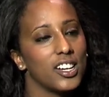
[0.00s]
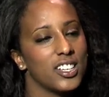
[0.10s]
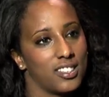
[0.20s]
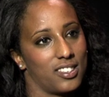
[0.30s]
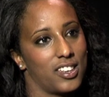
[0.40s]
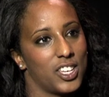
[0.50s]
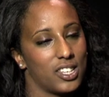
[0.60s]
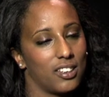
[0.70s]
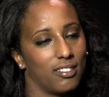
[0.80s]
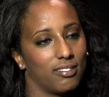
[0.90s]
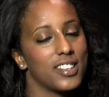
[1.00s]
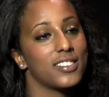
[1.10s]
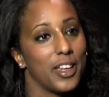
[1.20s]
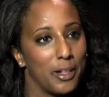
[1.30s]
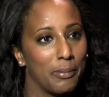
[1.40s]

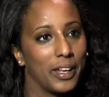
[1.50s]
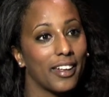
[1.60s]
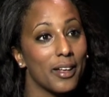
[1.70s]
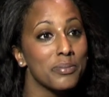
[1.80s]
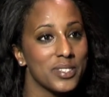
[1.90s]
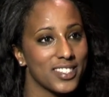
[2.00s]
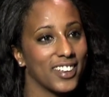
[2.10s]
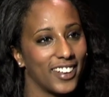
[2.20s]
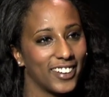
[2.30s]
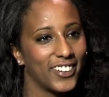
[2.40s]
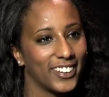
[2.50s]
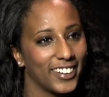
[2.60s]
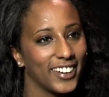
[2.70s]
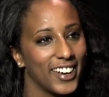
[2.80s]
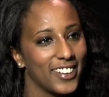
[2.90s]
it helps a lot
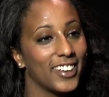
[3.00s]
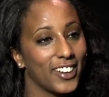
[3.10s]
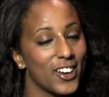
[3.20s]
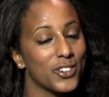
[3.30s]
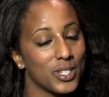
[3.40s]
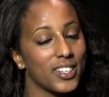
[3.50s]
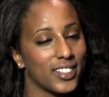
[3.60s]
that the country is